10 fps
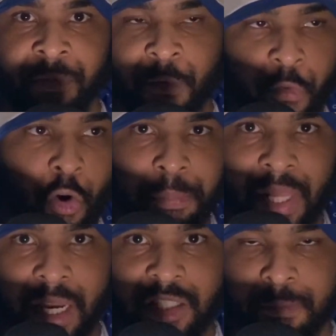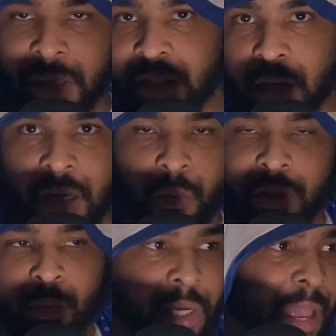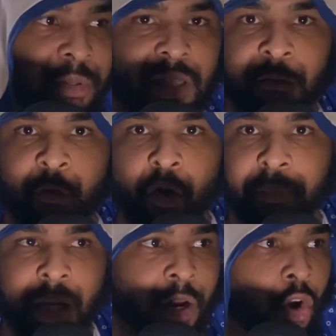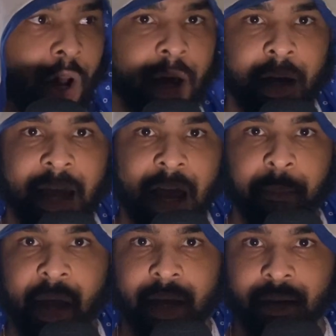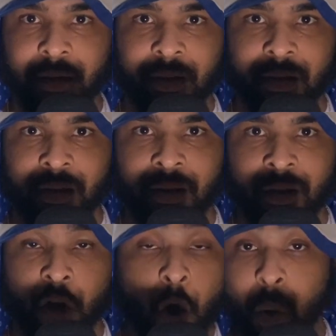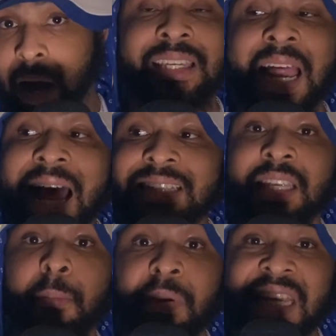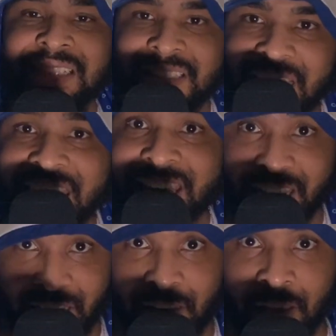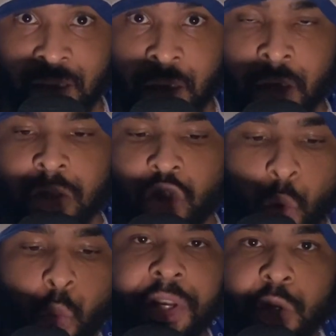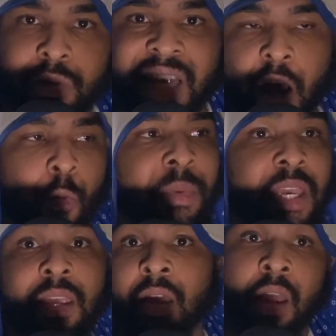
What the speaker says: 4-player split. What happens to the 4-player campaign? Co-op. Not to be seen. So when you tell me,